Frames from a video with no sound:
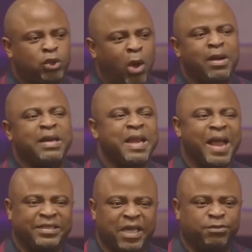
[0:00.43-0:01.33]
don't
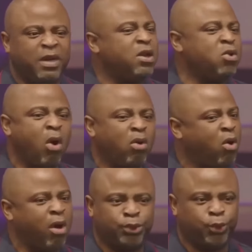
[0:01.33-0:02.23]
necessarily know
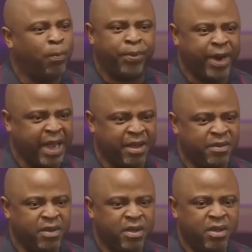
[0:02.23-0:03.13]
God through prayer.
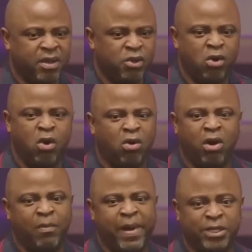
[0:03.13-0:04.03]
You know
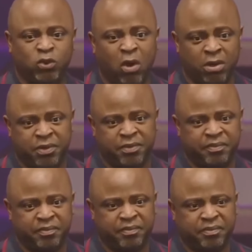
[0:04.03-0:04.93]
God by his word.
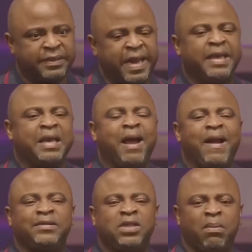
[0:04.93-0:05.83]
The
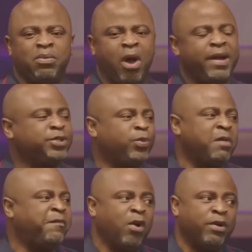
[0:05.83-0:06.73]
character of God is
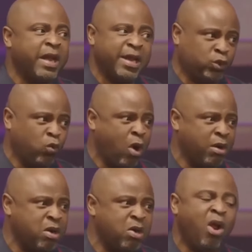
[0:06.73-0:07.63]
revealed in his
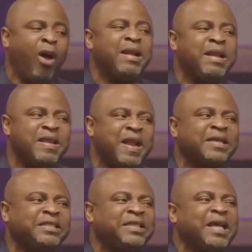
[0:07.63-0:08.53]
word, not
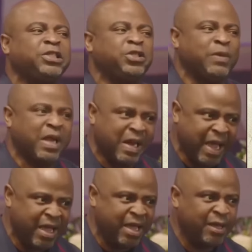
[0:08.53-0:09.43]

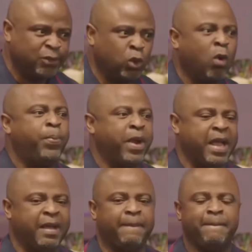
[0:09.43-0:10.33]
necessarily through
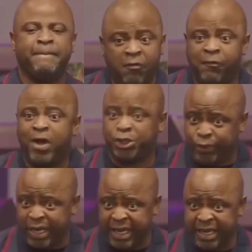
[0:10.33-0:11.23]
prayer.
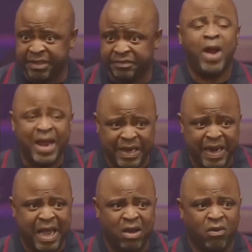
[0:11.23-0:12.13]
Unfortunately, right
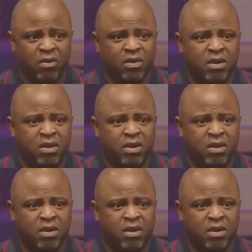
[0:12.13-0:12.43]
now,